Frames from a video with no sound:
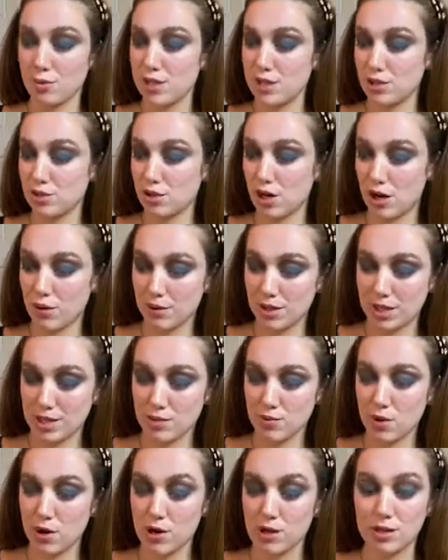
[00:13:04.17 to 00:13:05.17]
me to try with this
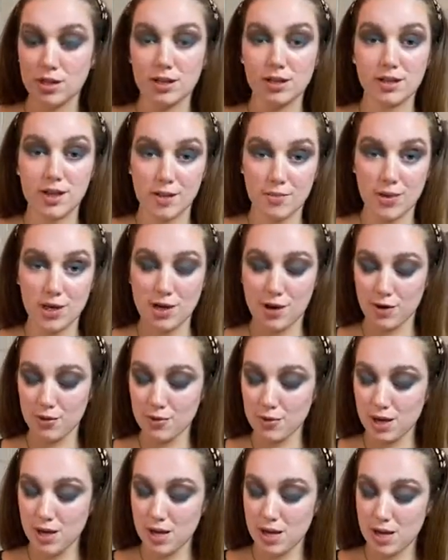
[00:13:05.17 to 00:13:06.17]
one, let me know.
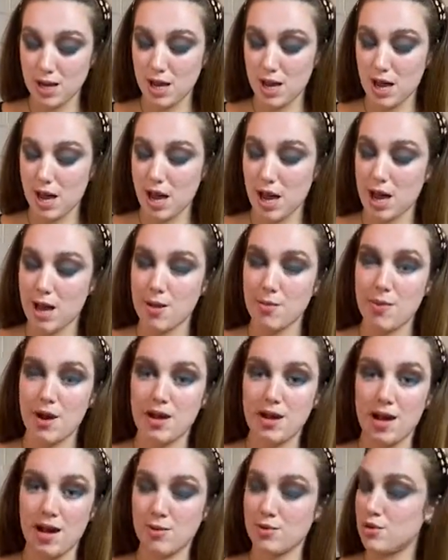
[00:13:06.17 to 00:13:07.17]
And
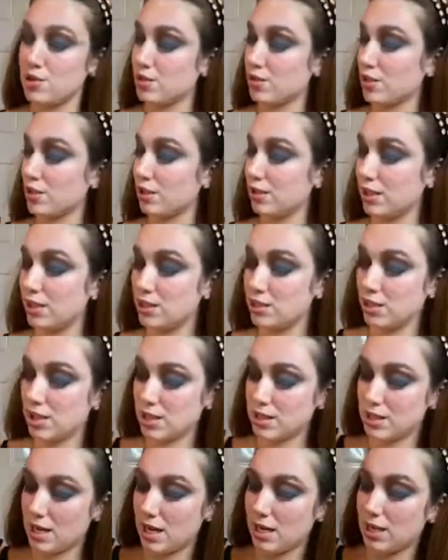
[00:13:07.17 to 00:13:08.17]
I'm just going to literally
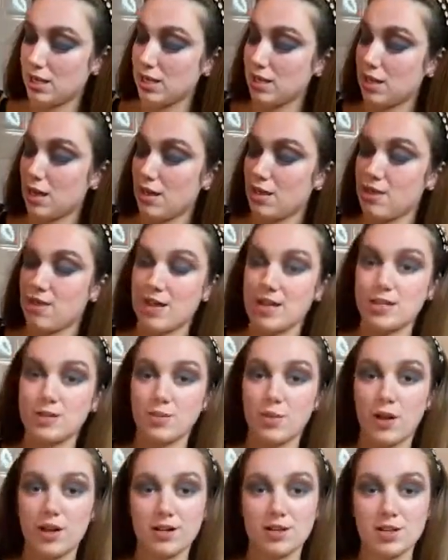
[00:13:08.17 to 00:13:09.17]
take this
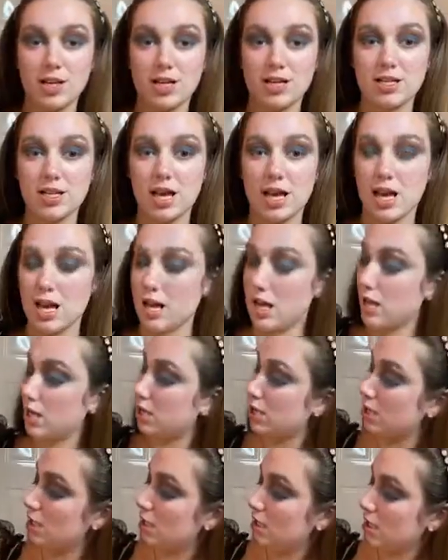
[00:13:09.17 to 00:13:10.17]
black shade here.
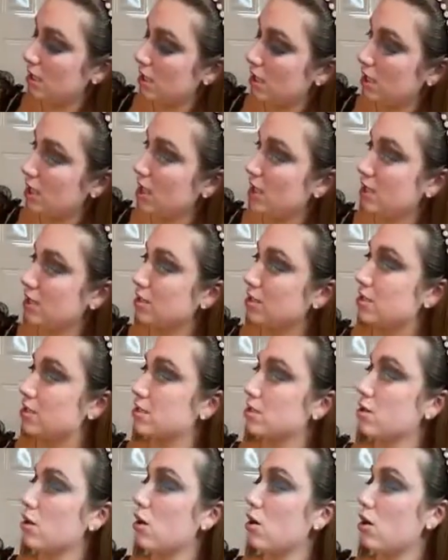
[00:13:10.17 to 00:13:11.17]
It's
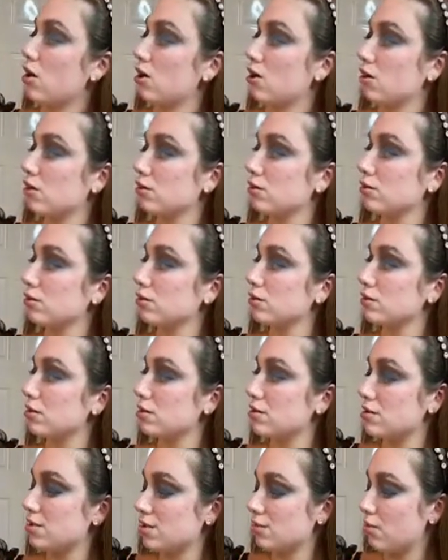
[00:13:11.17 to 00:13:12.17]
called
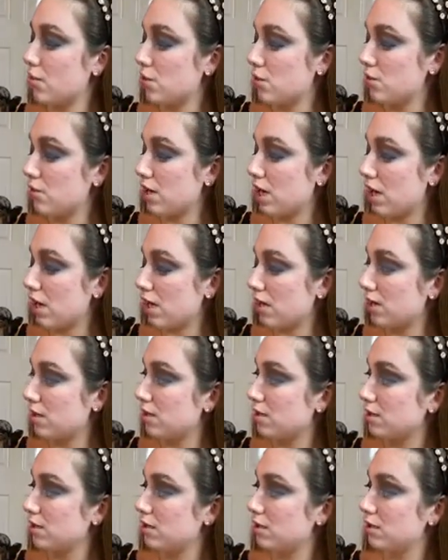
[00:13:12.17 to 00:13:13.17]
Spooky,
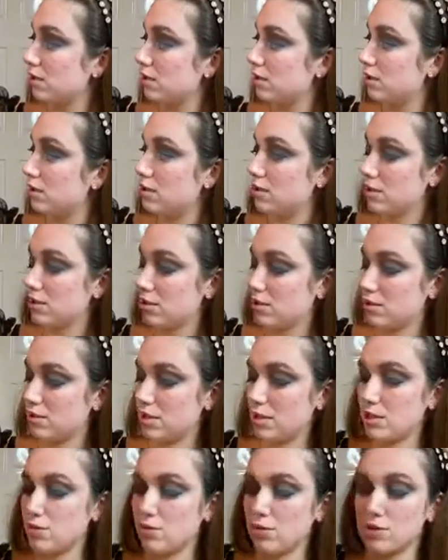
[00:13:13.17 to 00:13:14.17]
so
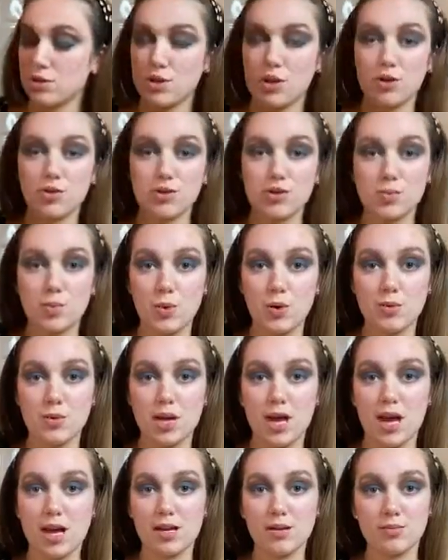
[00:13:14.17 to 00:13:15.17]
this one's called Spooky.
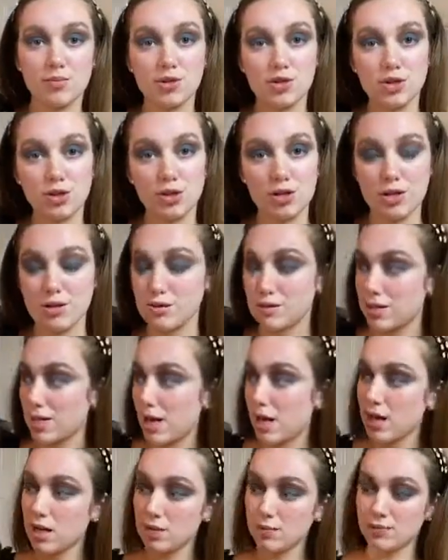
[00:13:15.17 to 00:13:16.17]
I'm just going to use that.